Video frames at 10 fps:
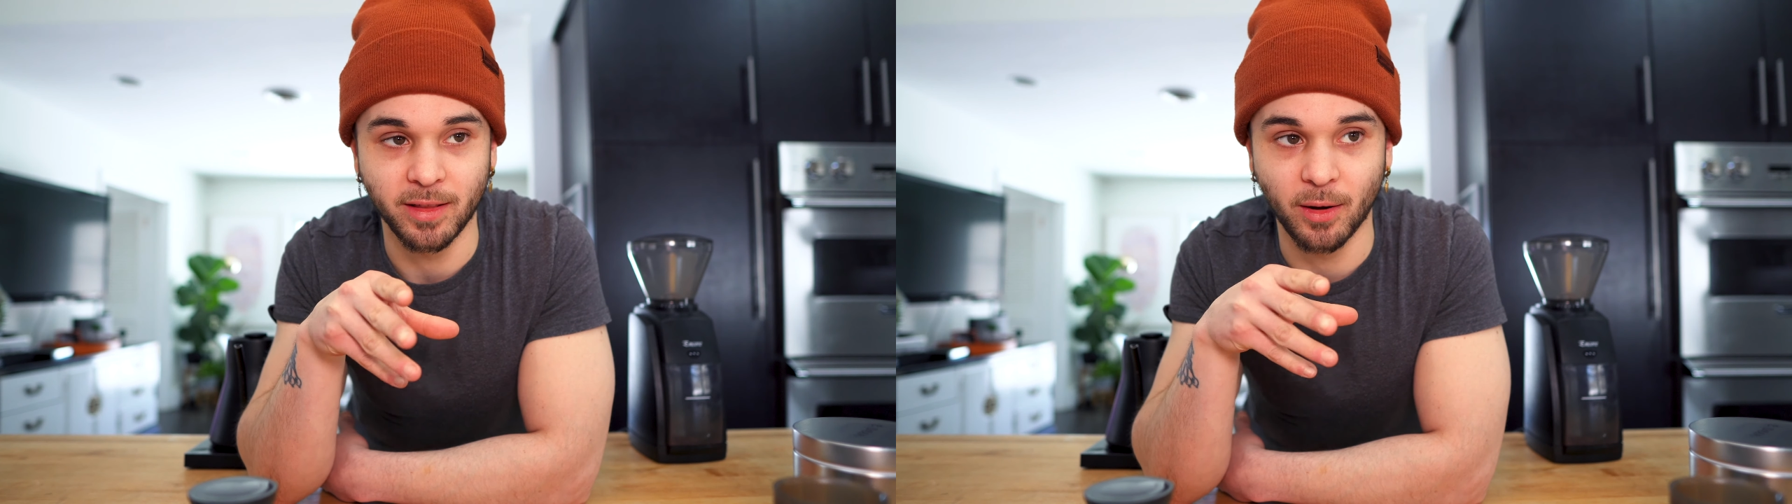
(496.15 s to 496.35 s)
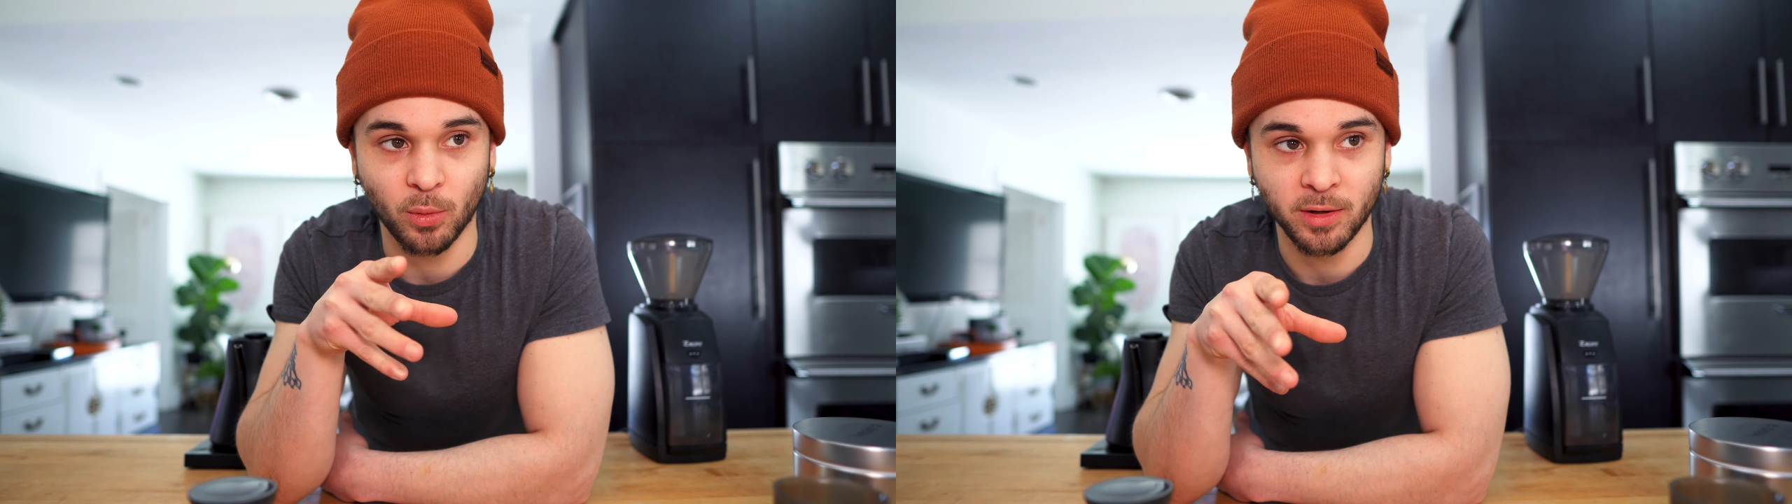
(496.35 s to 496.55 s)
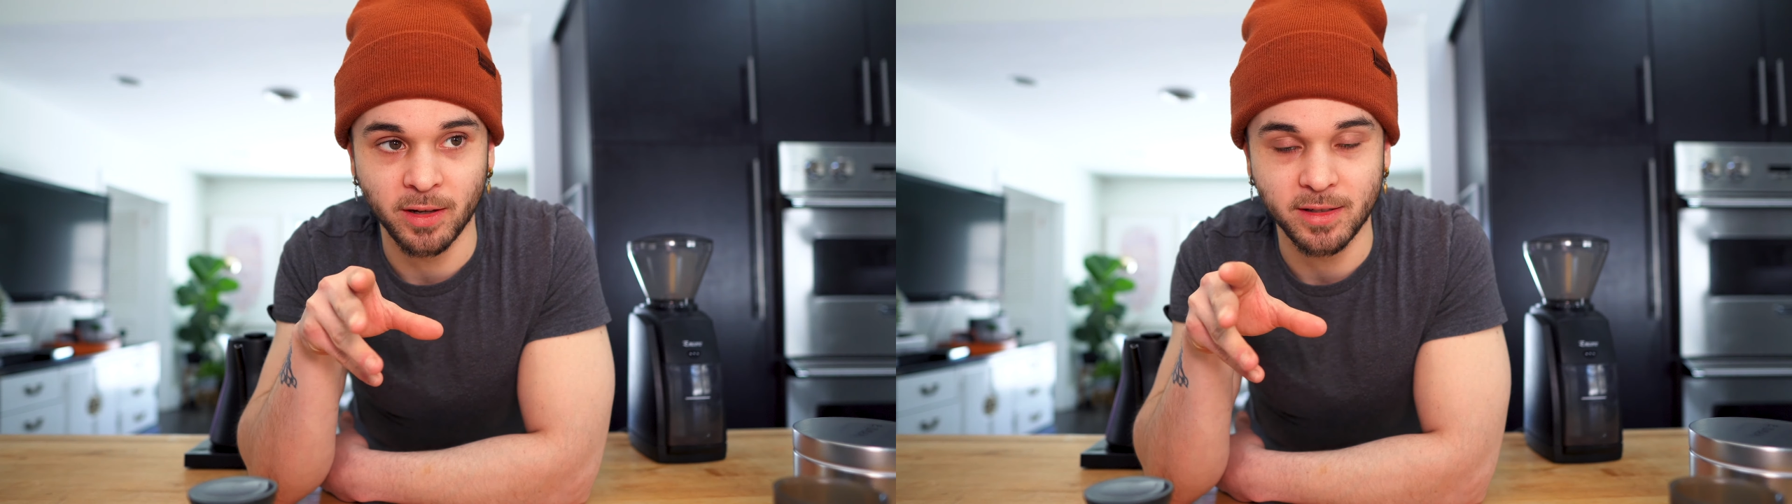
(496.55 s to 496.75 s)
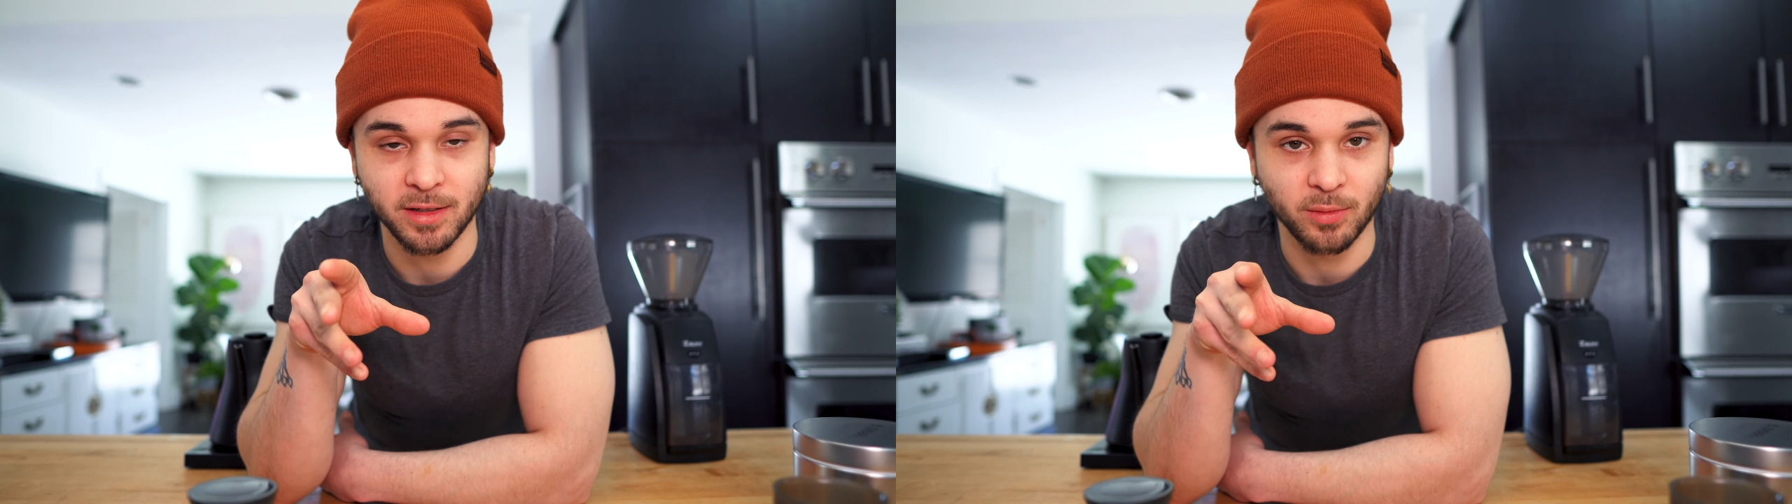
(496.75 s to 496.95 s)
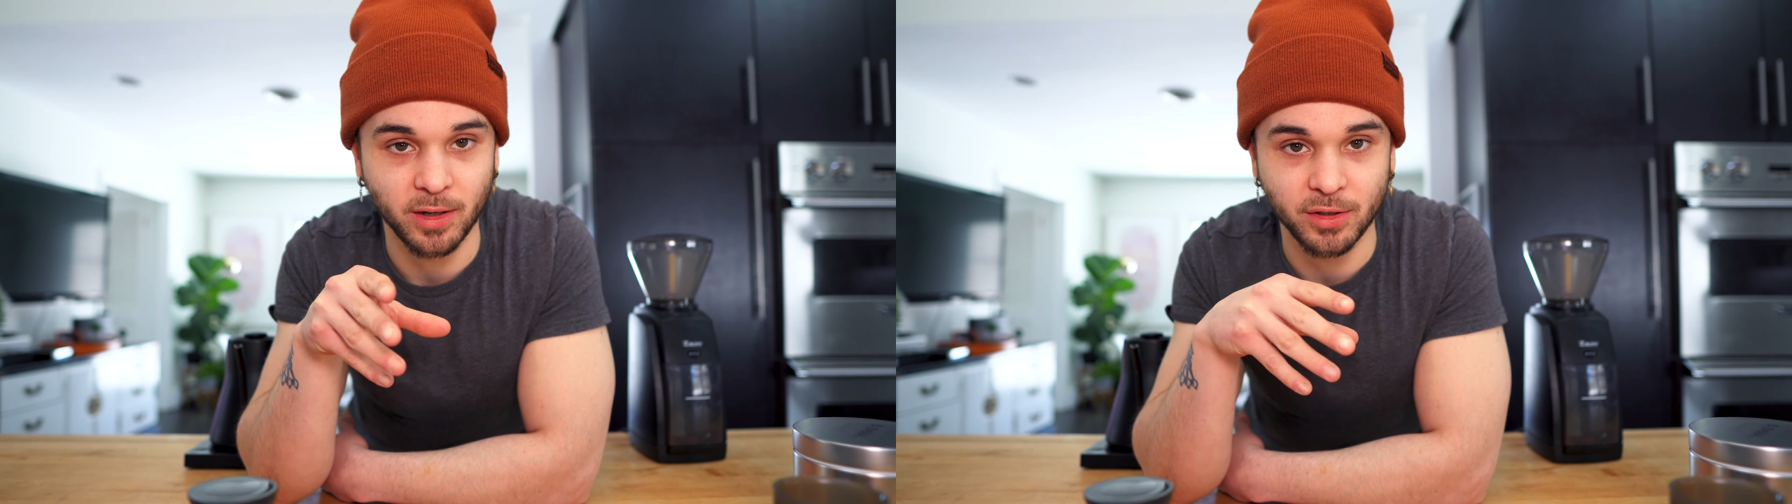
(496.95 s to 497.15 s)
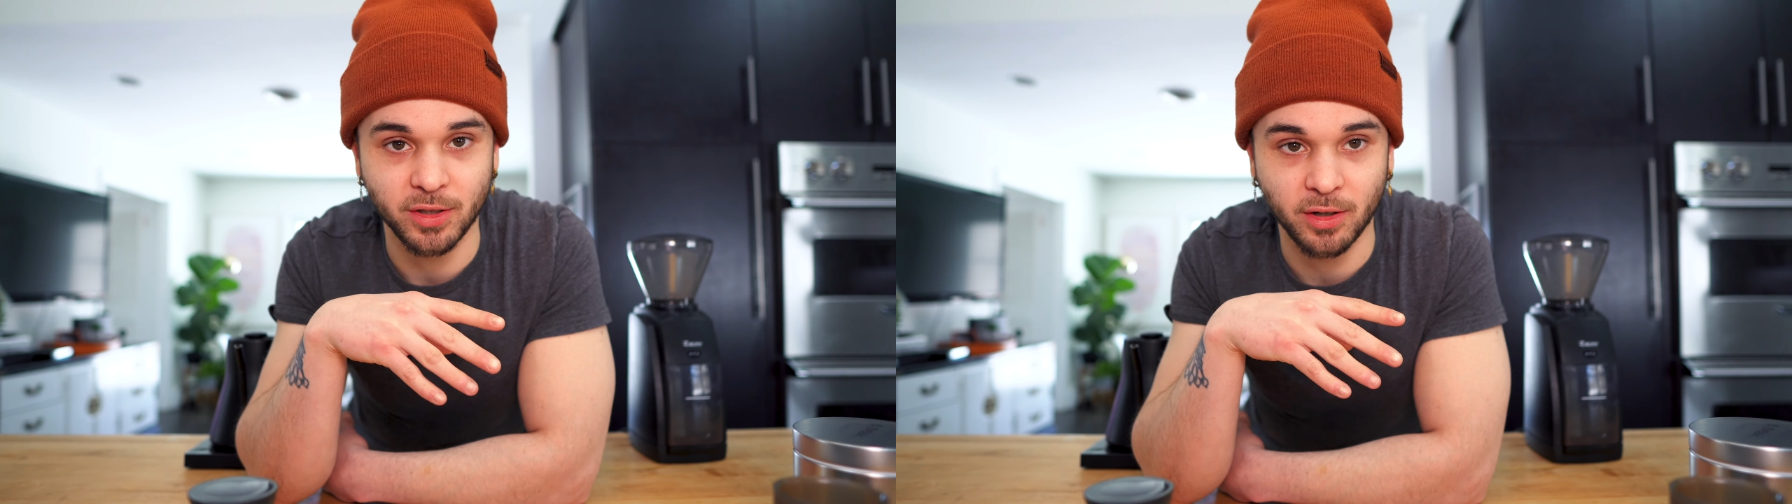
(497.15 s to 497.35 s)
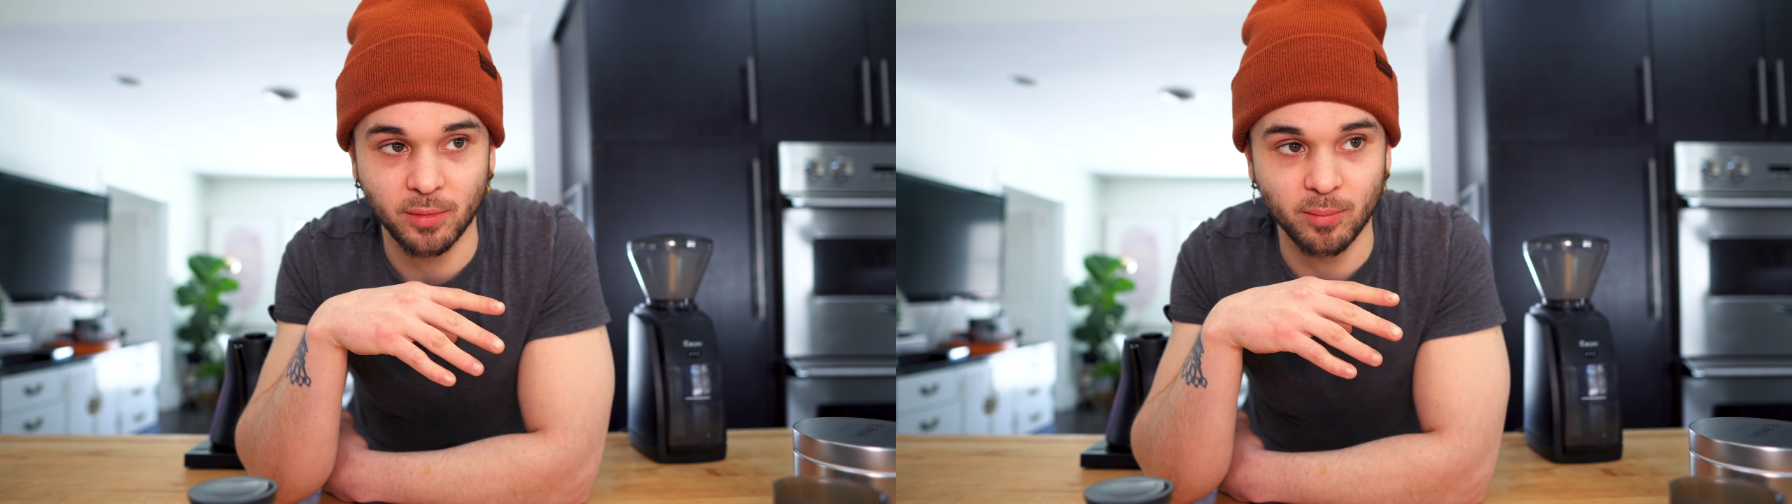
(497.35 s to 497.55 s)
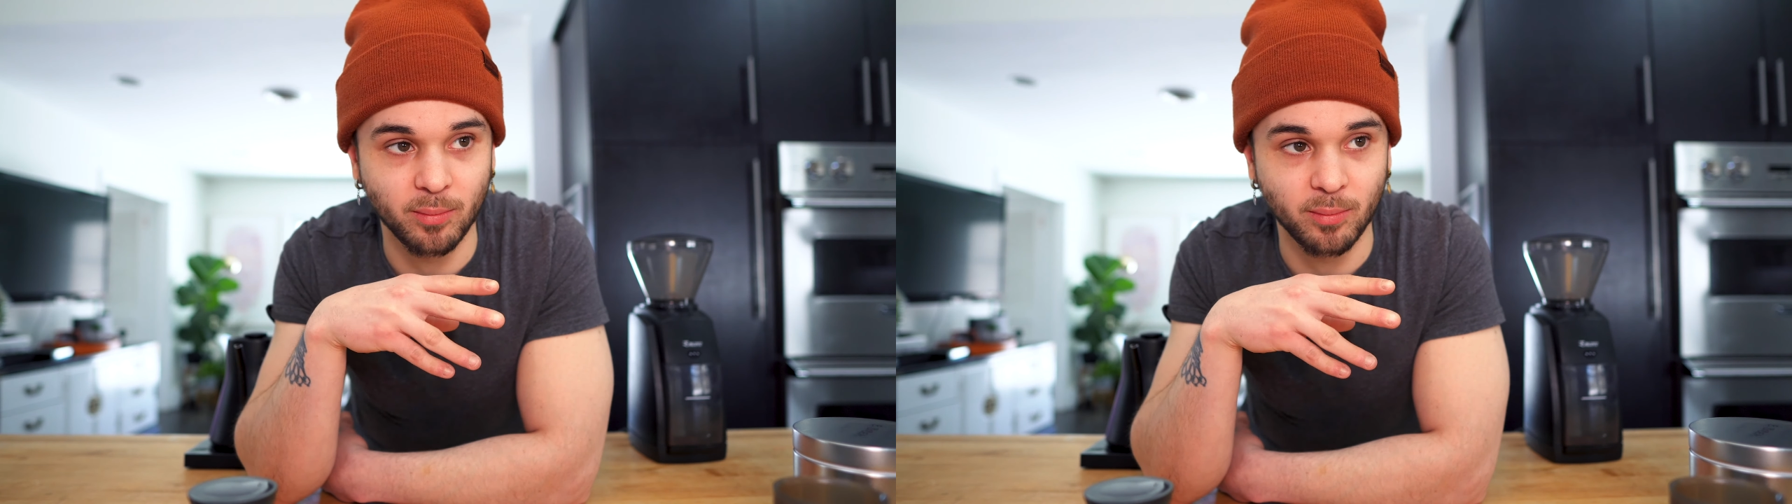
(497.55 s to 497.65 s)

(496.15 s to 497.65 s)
That 1:18 ratio